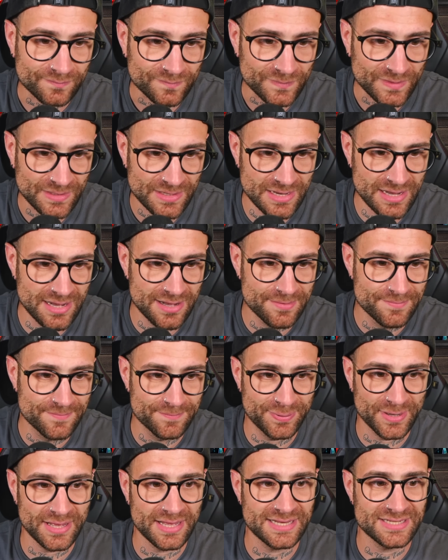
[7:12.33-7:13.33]

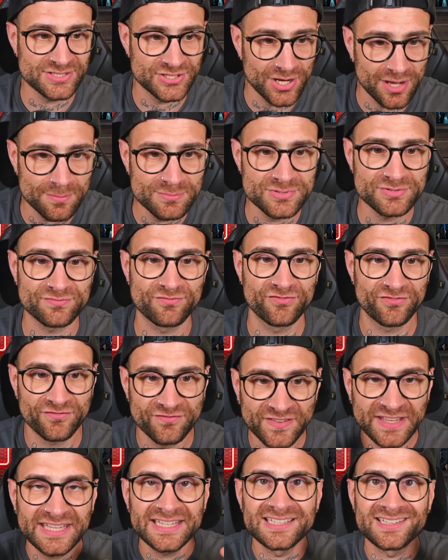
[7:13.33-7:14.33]
But in terms of
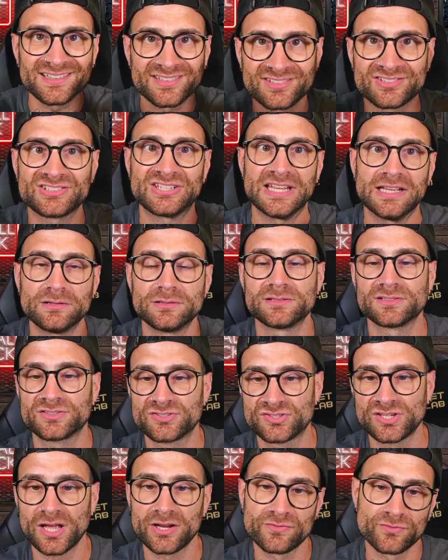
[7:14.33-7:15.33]
field tilt,
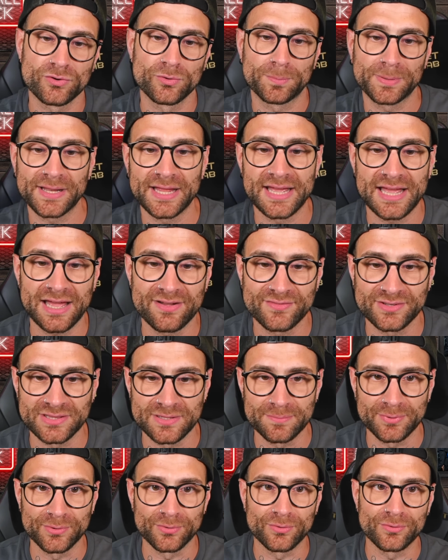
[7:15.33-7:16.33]
general play, having the
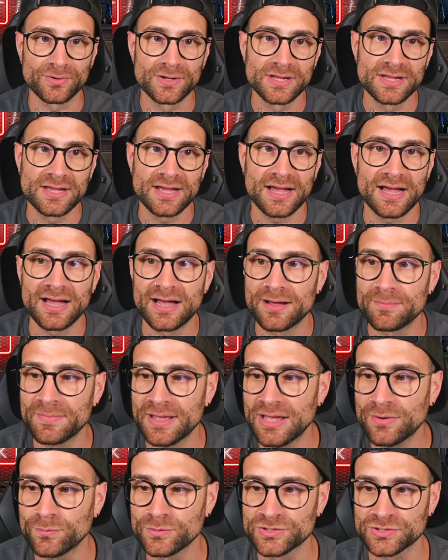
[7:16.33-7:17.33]
ball,
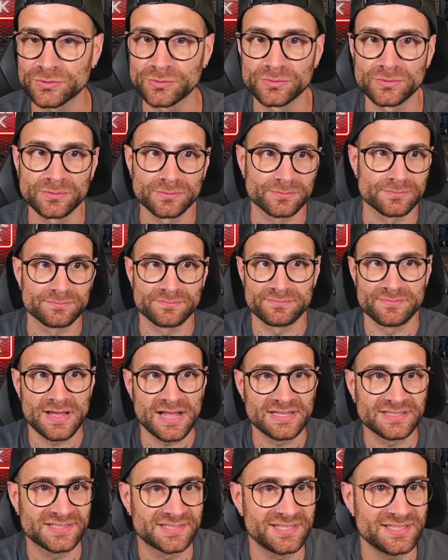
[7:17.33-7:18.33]
it was all
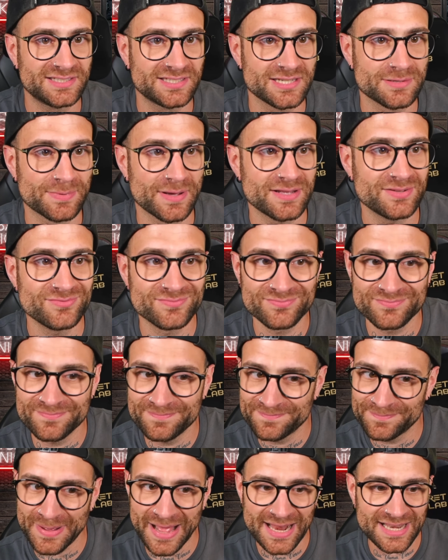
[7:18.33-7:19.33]
Man City. But
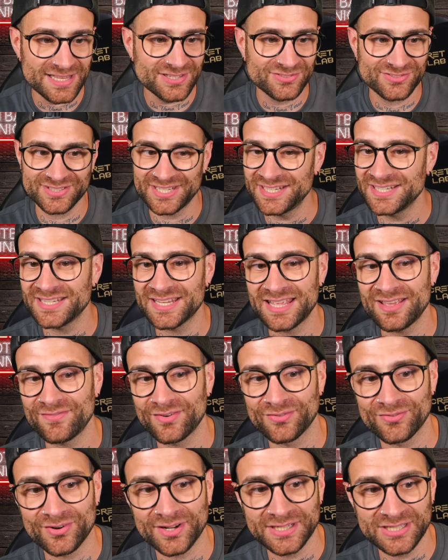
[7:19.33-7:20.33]
Palace didn't give a
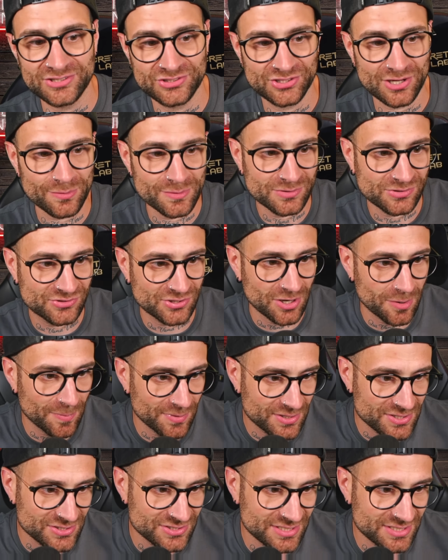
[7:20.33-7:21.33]
ruddy so-and-so because